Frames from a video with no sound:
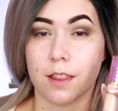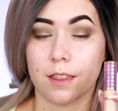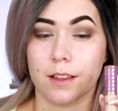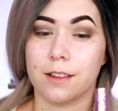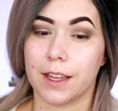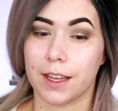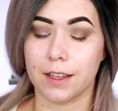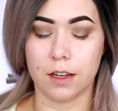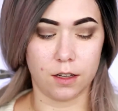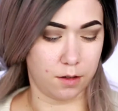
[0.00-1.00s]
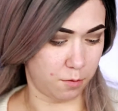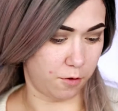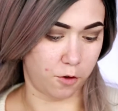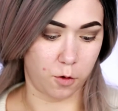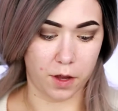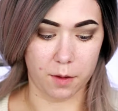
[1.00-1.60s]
the lid before we